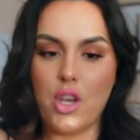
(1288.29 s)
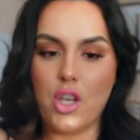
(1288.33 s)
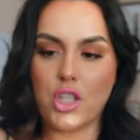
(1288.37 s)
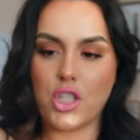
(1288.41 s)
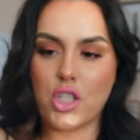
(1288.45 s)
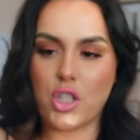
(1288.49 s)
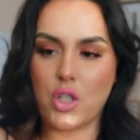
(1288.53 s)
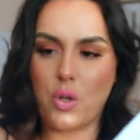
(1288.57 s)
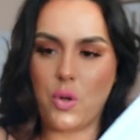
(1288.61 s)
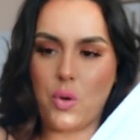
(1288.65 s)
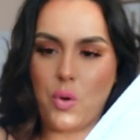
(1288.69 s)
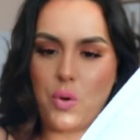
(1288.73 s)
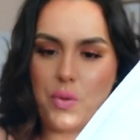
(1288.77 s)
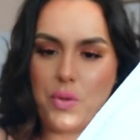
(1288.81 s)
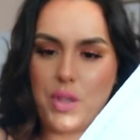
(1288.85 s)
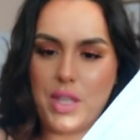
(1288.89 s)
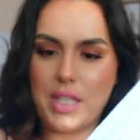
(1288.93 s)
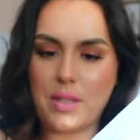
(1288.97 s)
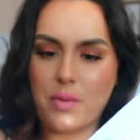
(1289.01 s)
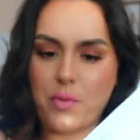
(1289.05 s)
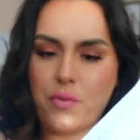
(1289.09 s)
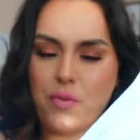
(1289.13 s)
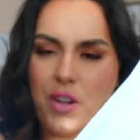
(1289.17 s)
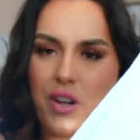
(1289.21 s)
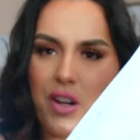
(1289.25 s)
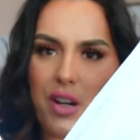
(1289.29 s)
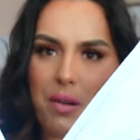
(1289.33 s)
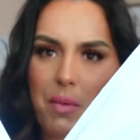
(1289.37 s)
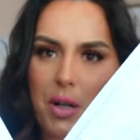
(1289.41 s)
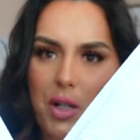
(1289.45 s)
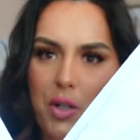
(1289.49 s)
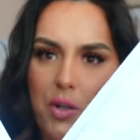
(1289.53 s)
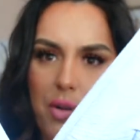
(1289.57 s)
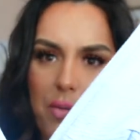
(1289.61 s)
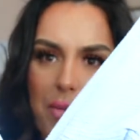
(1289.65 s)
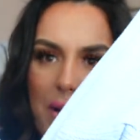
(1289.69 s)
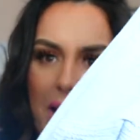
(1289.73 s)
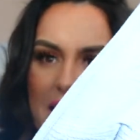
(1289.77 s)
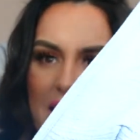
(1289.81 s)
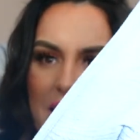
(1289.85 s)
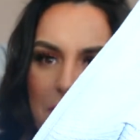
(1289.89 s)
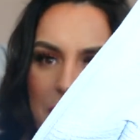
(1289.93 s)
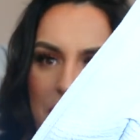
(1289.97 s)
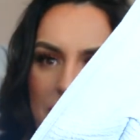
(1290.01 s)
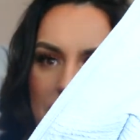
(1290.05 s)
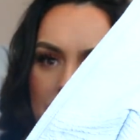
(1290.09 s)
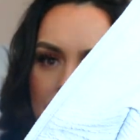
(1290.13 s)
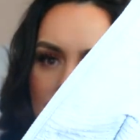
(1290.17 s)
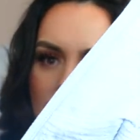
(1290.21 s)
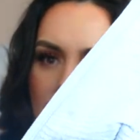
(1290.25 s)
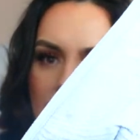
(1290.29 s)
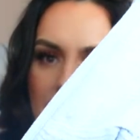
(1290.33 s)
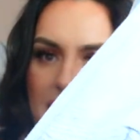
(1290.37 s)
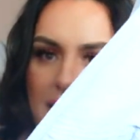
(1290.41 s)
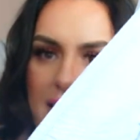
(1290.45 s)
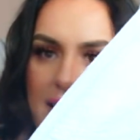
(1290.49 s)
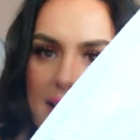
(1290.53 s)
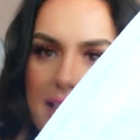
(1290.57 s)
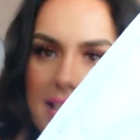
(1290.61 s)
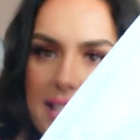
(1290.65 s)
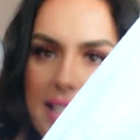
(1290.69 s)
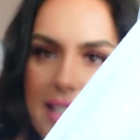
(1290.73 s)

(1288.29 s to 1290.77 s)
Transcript: So this very much reminds me of kind of like the